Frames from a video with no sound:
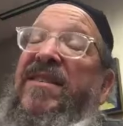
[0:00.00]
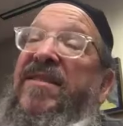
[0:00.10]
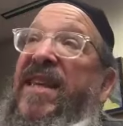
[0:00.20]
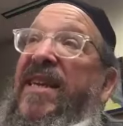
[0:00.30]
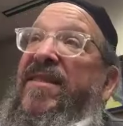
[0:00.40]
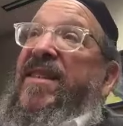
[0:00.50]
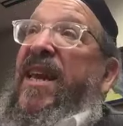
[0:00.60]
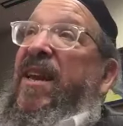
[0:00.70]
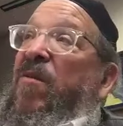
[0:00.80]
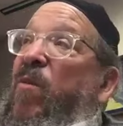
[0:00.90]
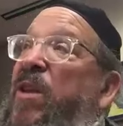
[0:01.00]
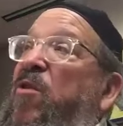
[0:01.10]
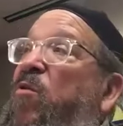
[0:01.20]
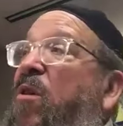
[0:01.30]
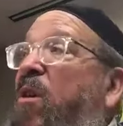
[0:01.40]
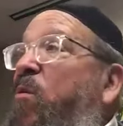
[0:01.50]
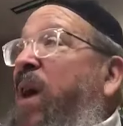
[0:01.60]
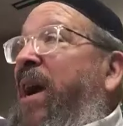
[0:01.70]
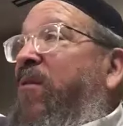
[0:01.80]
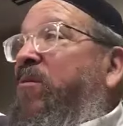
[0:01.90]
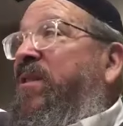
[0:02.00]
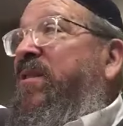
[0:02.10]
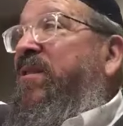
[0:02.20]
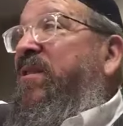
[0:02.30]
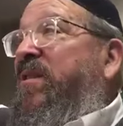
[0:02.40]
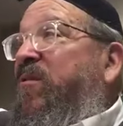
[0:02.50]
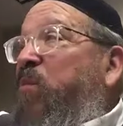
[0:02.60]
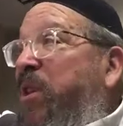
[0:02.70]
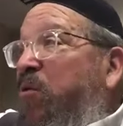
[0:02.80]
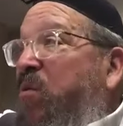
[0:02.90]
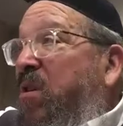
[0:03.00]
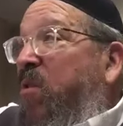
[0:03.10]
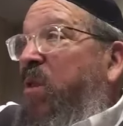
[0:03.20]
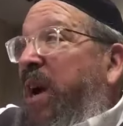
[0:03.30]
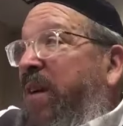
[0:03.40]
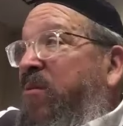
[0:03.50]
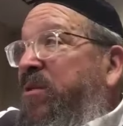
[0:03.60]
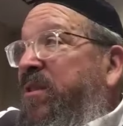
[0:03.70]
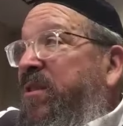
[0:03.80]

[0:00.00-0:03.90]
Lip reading: Ki seitse. When you go out,